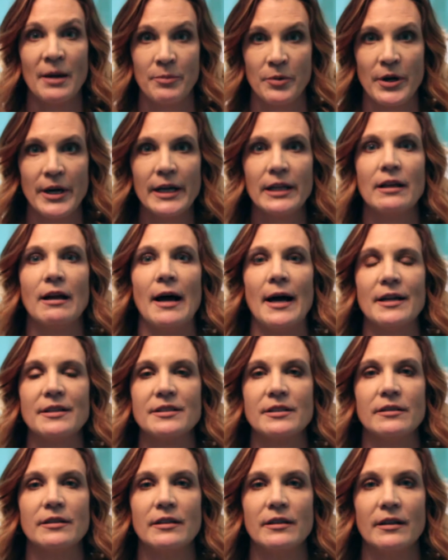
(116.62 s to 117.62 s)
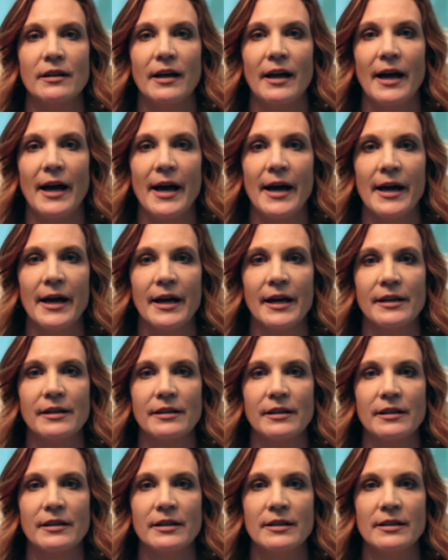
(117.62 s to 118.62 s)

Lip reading: pray a lot, and